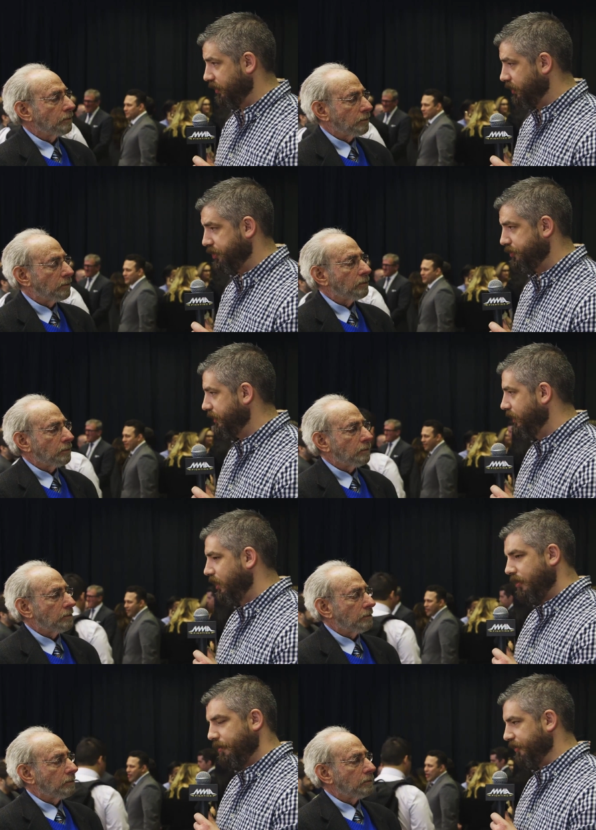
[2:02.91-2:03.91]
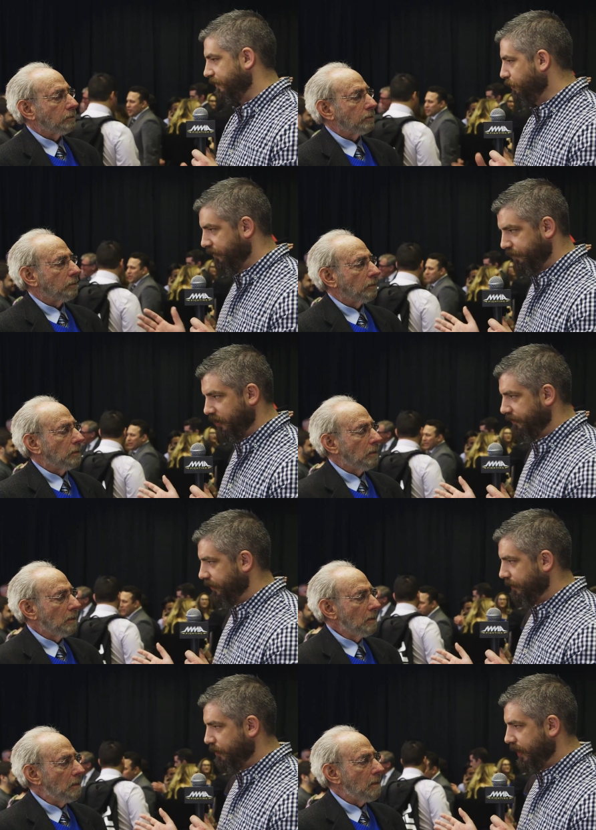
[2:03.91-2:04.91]
Speaker 1: in the country, but at the forefront of
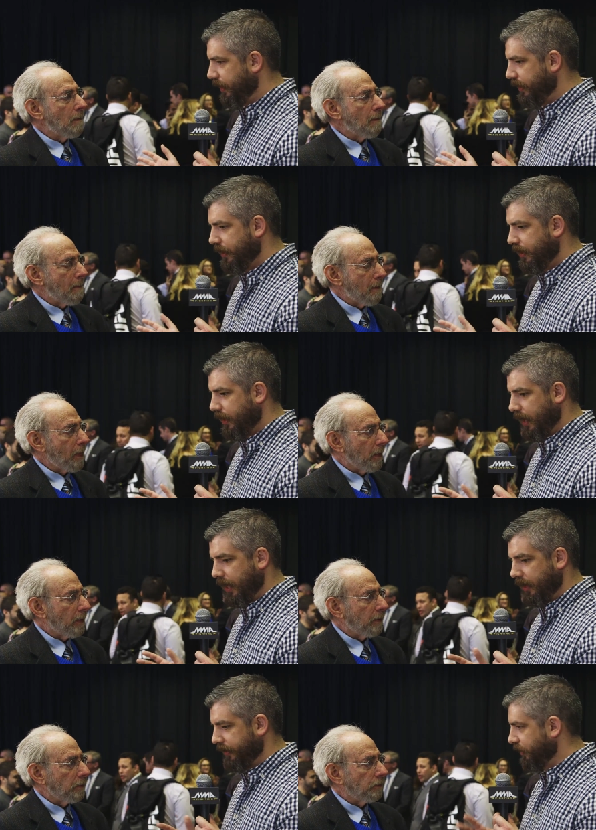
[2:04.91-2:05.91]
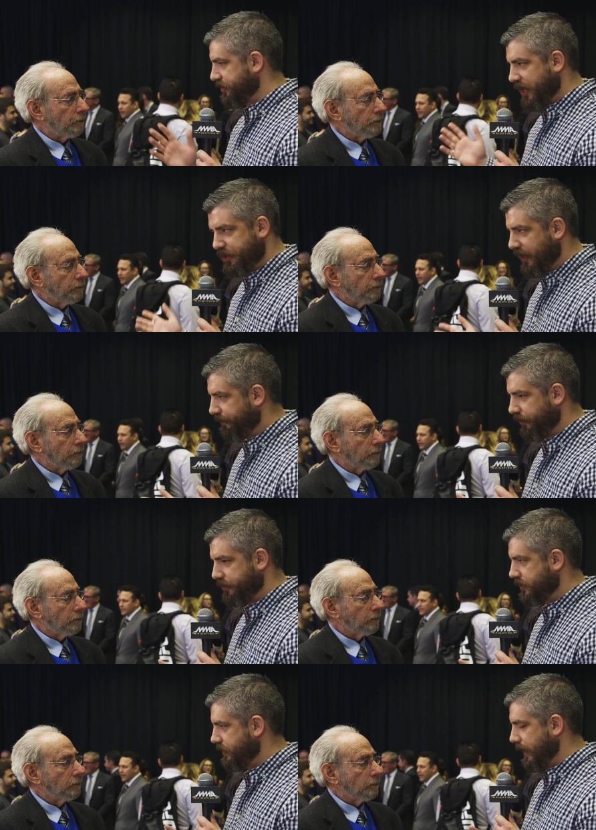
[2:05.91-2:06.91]
the MMA uh, legalization
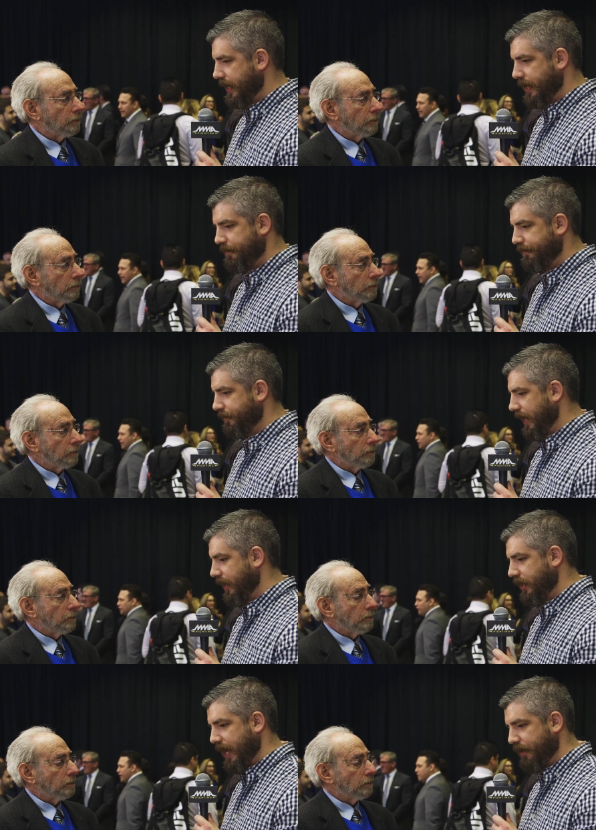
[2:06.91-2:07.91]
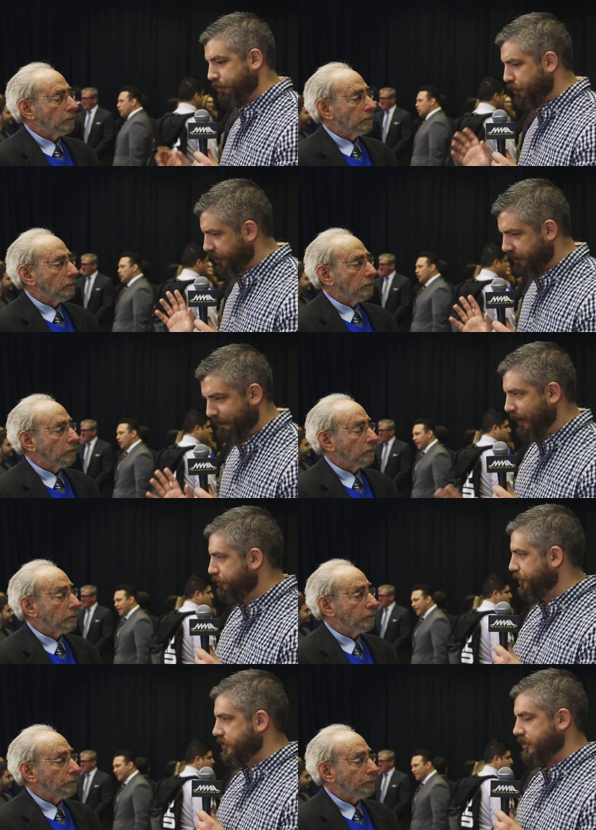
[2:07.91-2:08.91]
efforts um, and and pushing the
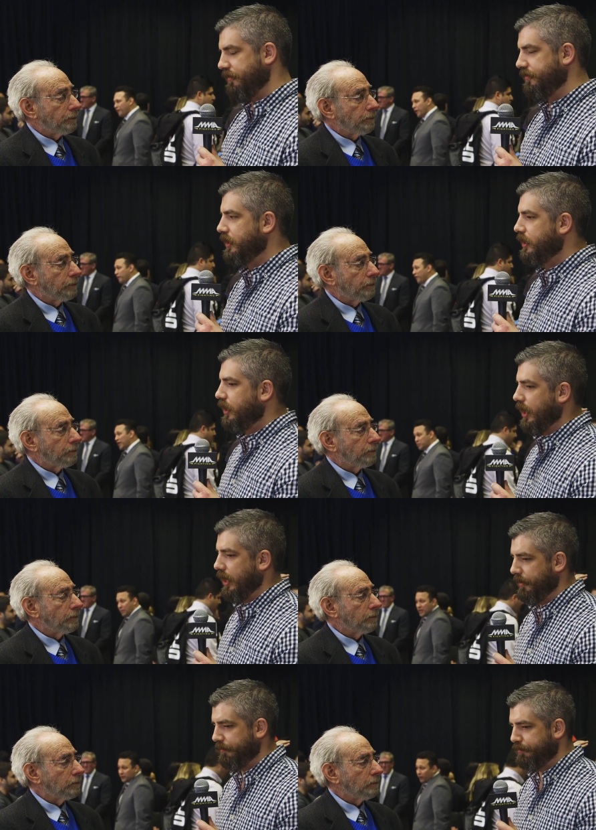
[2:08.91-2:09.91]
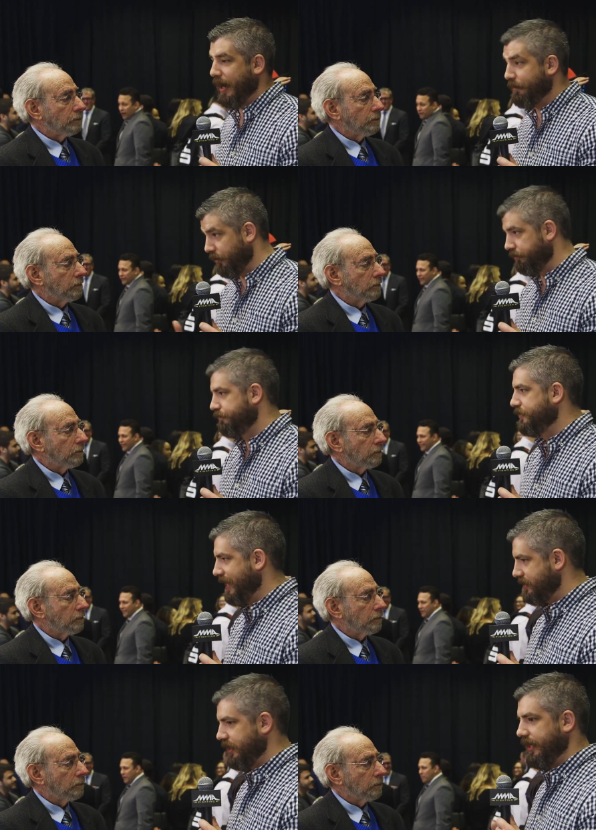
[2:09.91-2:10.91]
boundaries of um, proper
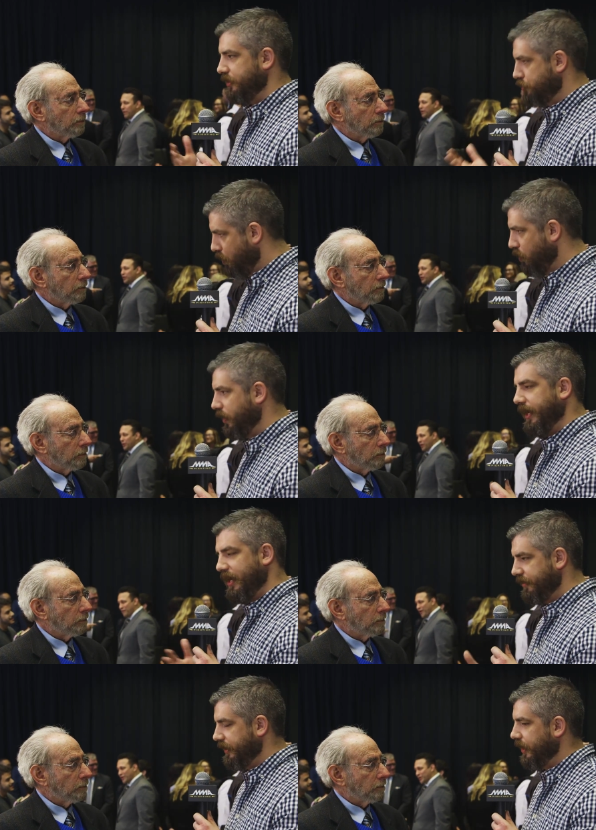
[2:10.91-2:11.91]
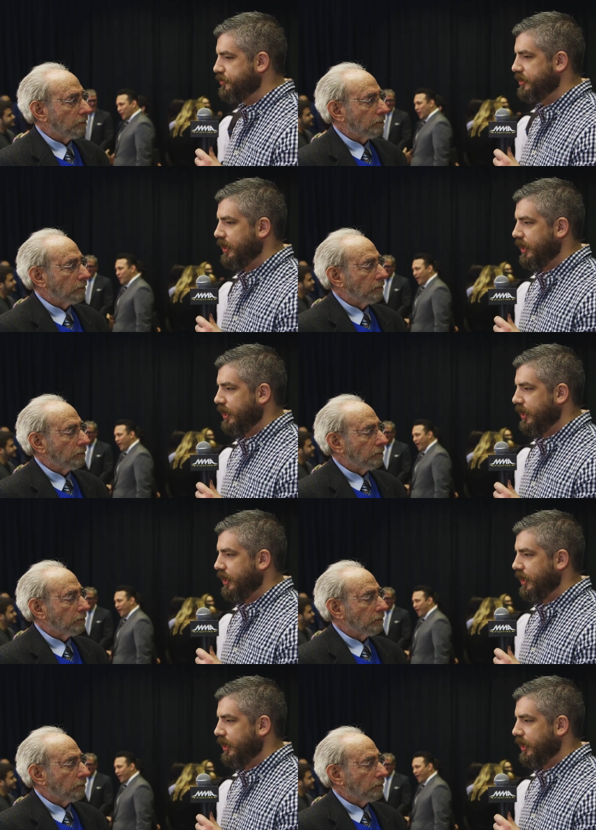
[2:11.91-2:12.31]
testing and scoring and everything else